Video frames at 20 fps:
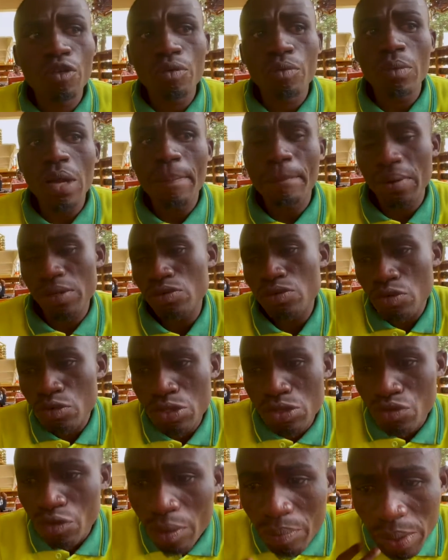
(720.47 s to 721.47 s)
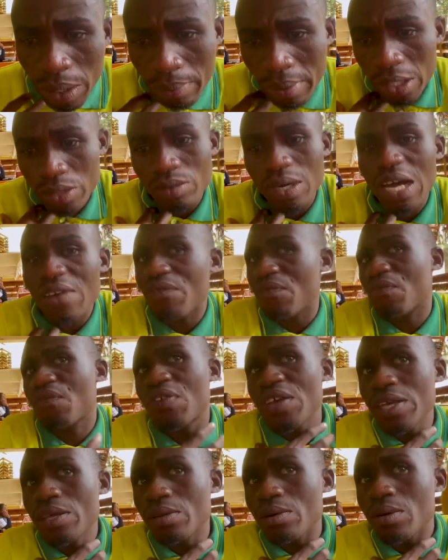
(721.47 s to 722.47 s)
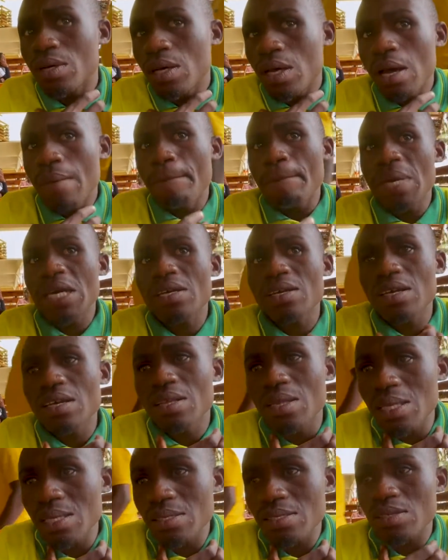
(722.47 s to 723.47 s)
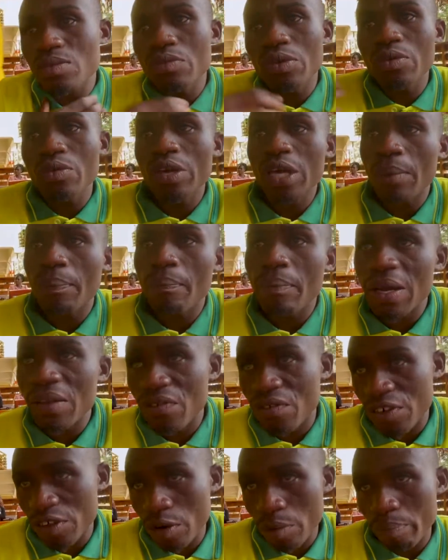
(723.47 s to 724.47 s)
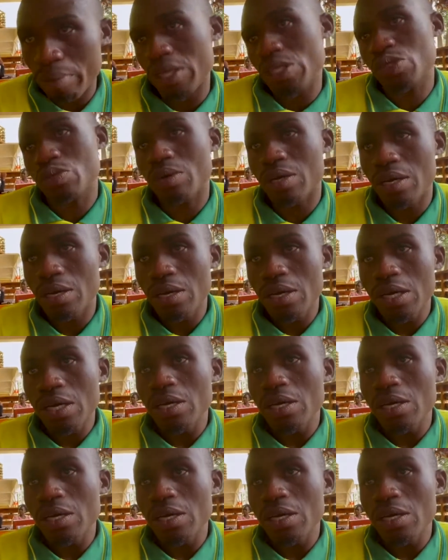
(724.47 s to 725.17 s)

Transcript: a person who is from the Batwa, I feel making this will help my fellow Batwa.